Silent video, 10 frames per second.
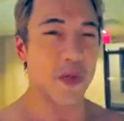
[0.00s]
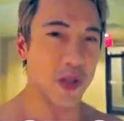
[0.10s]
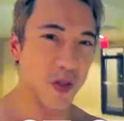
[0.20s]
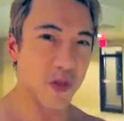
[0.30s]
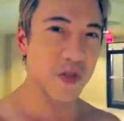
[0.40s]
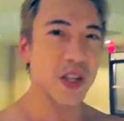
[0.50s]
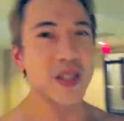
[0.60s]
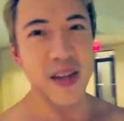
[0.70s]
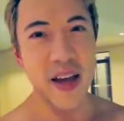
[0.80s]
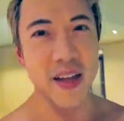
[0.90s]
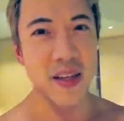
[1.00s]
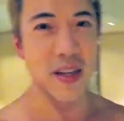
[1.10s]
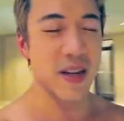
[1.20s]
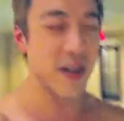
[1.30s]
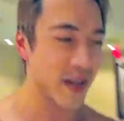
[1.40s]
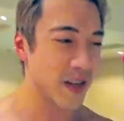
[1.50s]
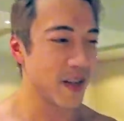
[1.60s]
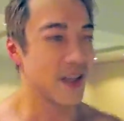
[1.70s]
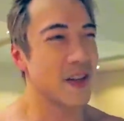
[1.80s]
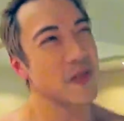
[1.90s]
when you do freestyle,
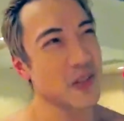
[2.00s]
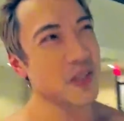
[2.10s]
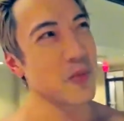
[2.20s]
when you do